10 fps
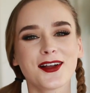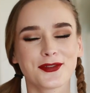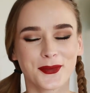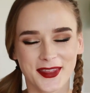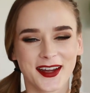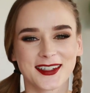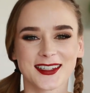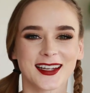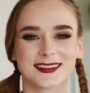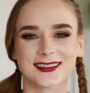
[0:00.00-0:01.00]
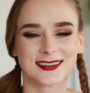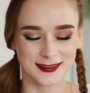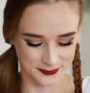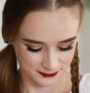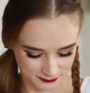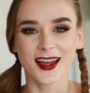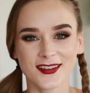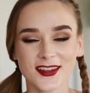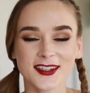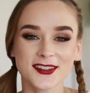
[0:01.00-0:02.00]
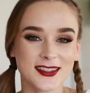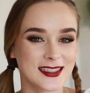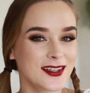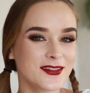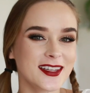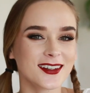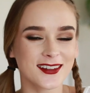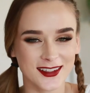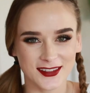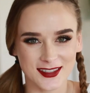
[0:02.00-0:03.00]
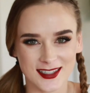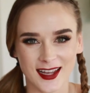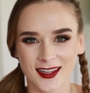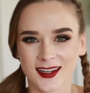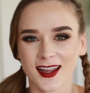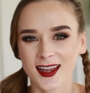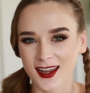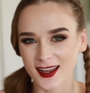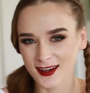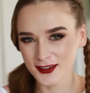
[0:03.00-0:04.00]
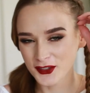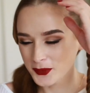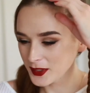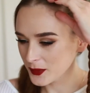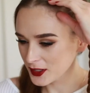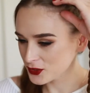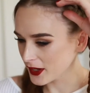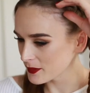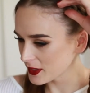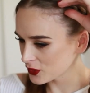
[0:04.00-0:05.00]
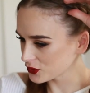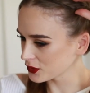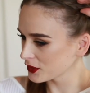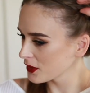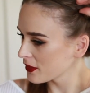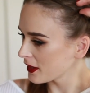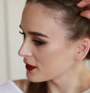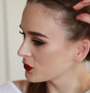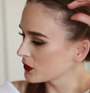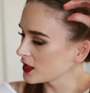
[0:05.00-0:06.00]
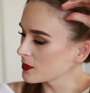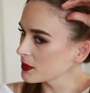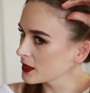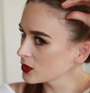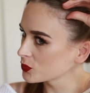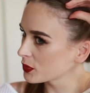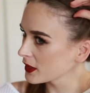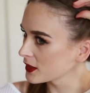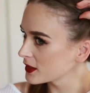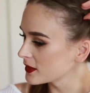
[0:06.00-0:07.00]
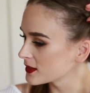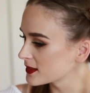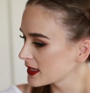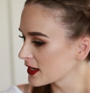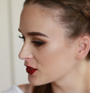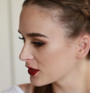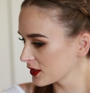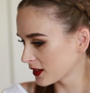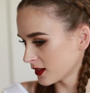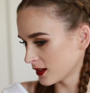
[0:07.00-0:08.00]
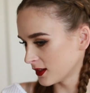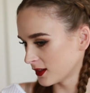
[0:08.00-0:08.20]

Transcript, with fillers: it off with a hair tie. And then do the same thing on the other side. And you really wanna try and make sure that you keep each braid in the center.